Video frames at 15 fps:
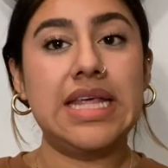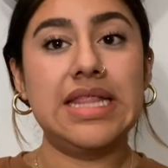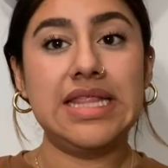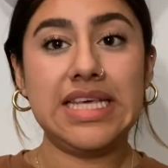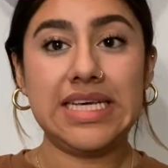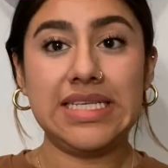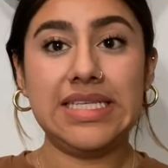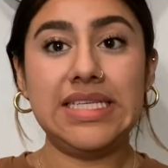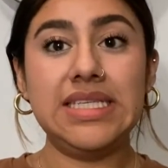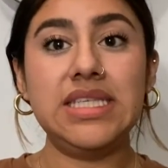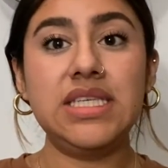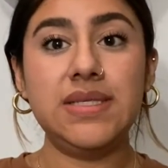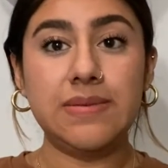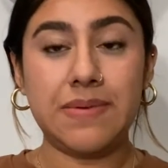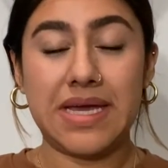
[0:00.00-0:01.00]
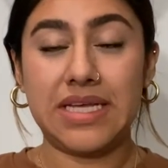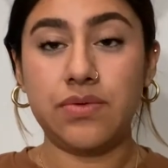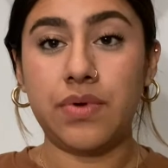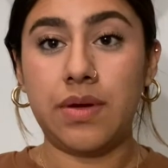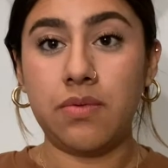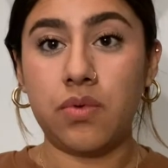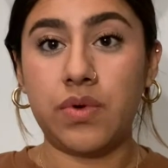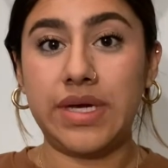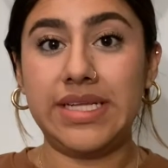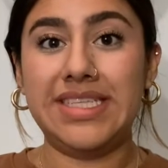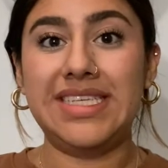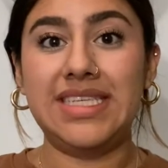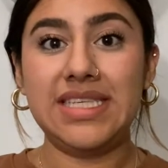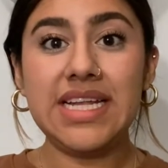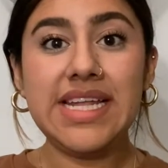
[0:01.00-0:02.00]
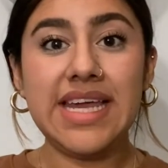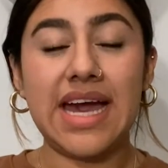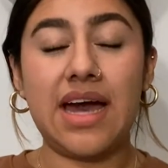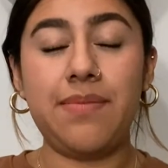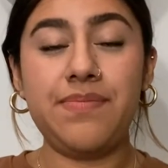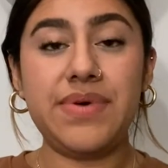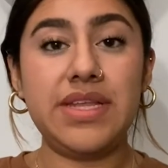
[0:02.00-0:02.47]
this is the space where I'm going to study at,